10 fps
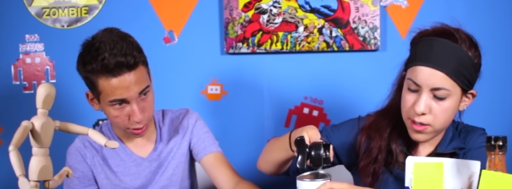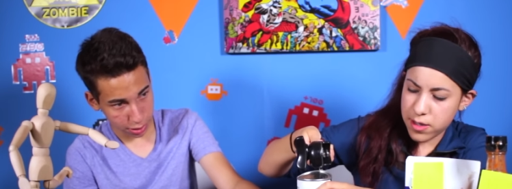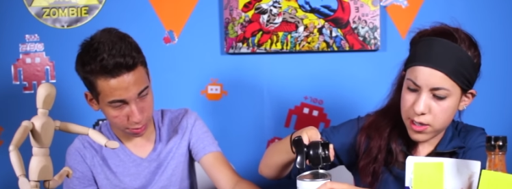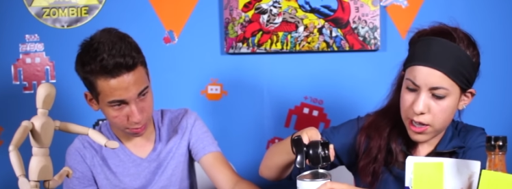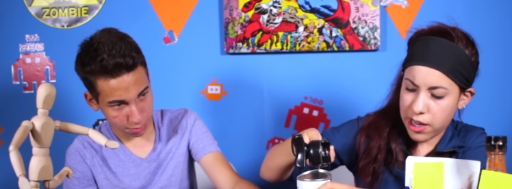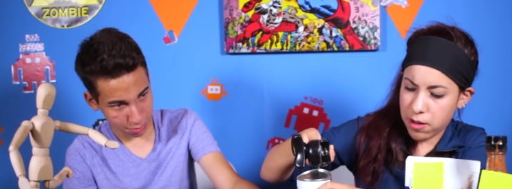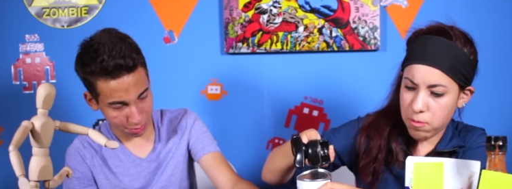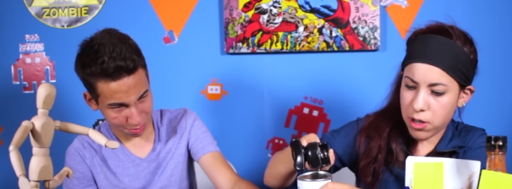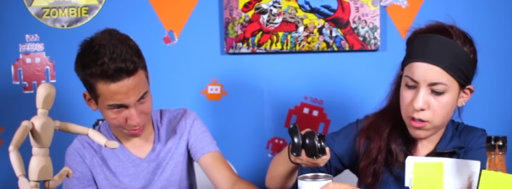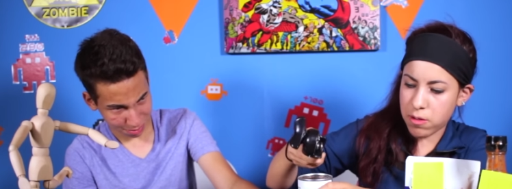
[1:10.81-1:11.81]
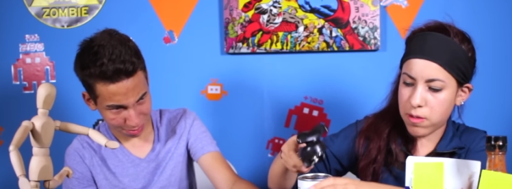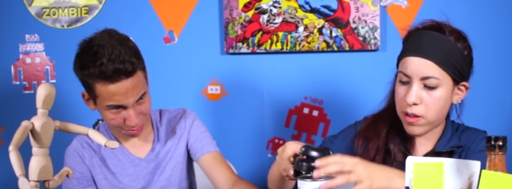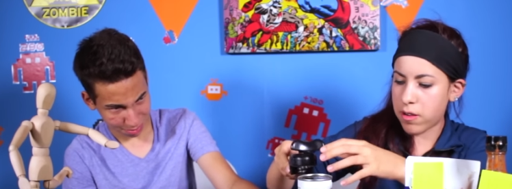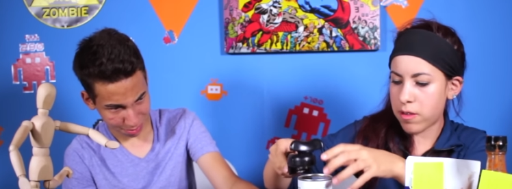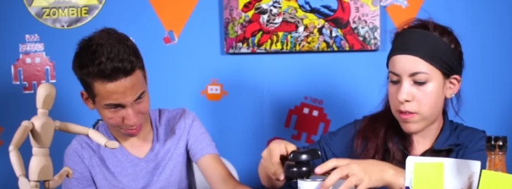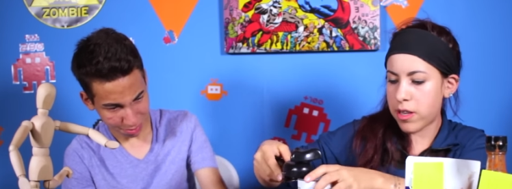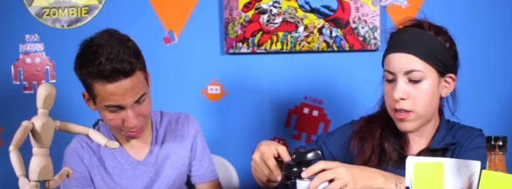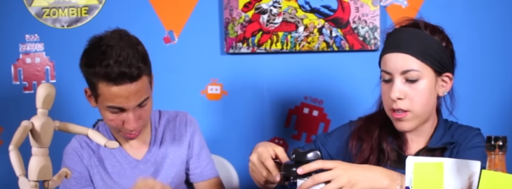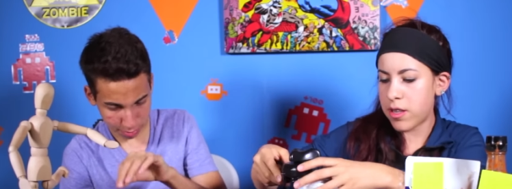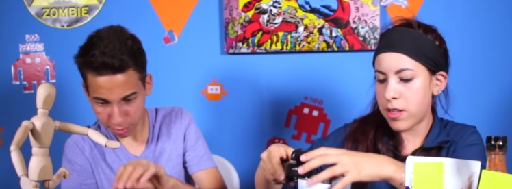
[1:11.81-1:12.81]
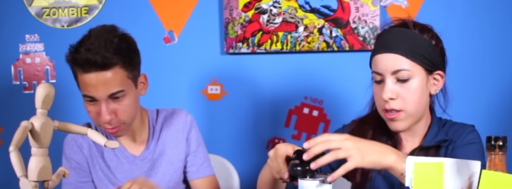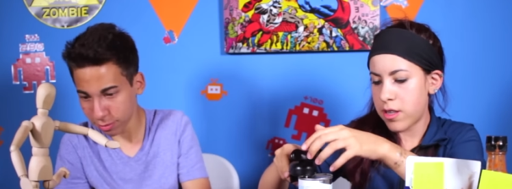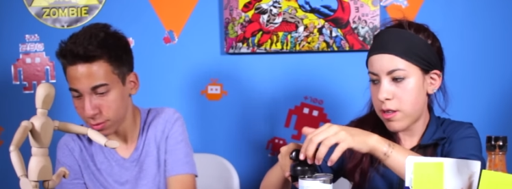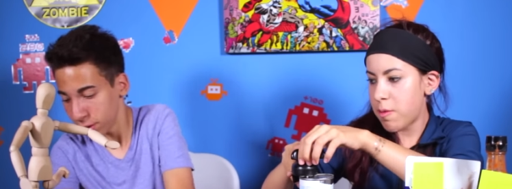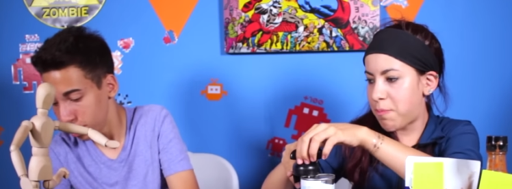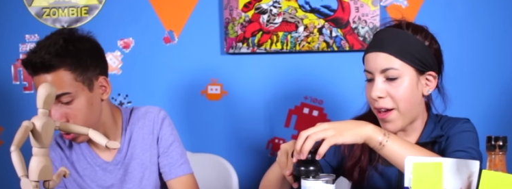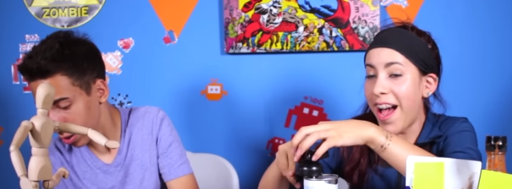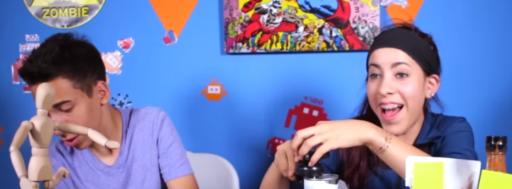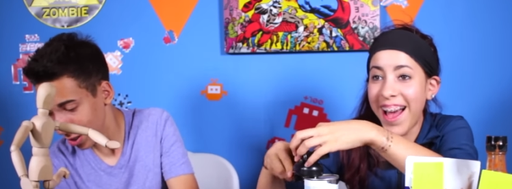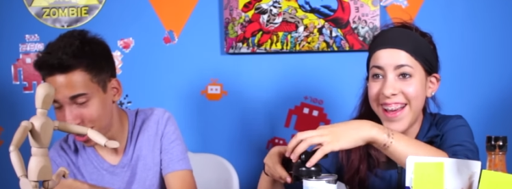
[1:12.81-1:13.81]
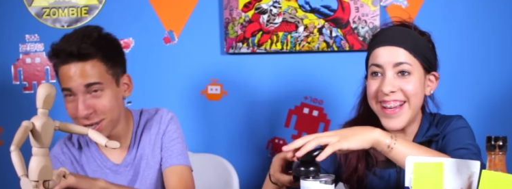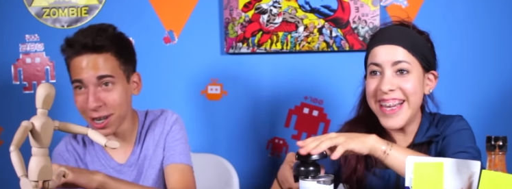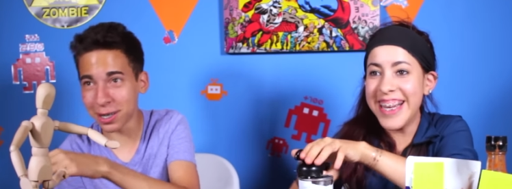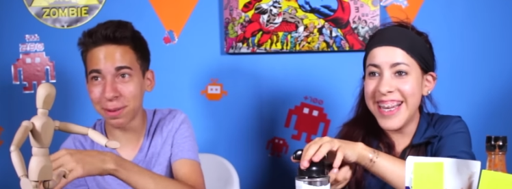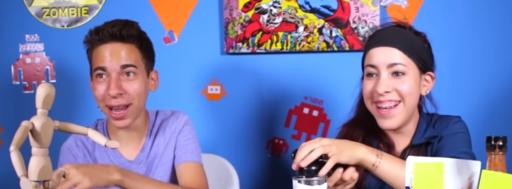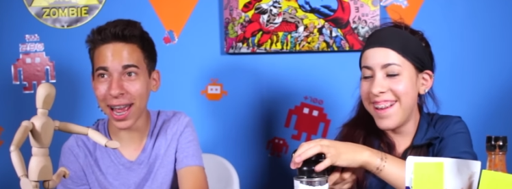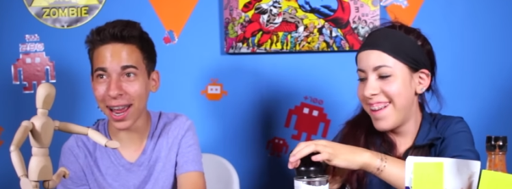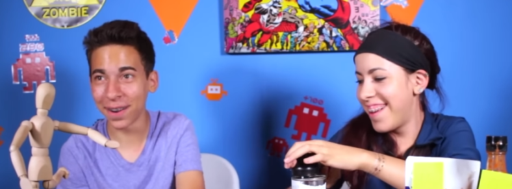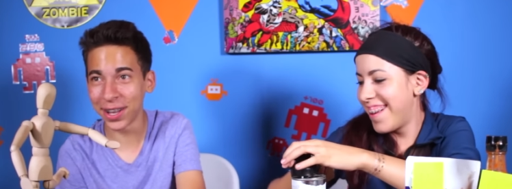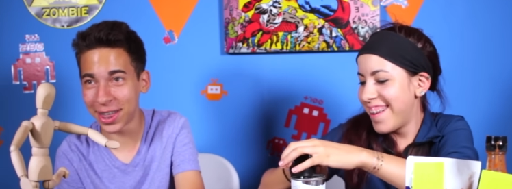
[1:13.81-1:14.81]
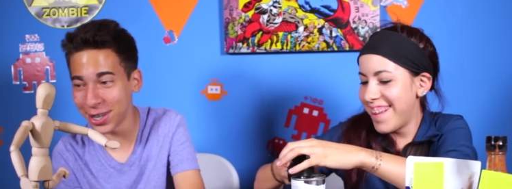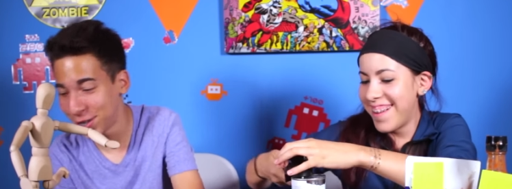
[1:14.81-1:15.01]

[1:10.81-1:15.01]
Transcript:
Speaker 1: way.
Speaker 2: I didn't want to go around all the
Speaker 1: way. She touched my hand with the